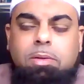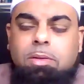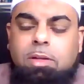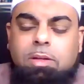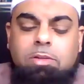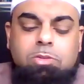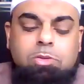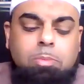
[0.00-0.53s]

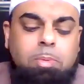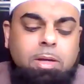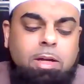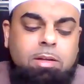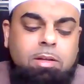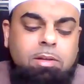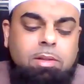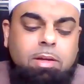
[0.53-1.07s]
Uh,
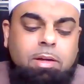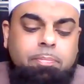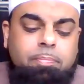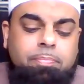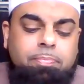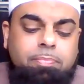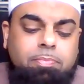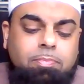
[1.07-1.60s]
subhanallah.
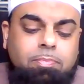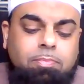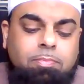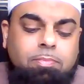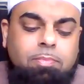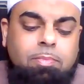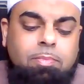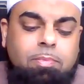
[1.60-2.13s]

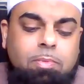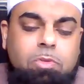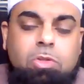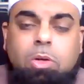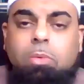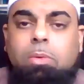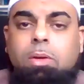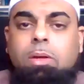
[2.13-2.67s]

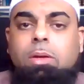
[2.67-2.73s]
So,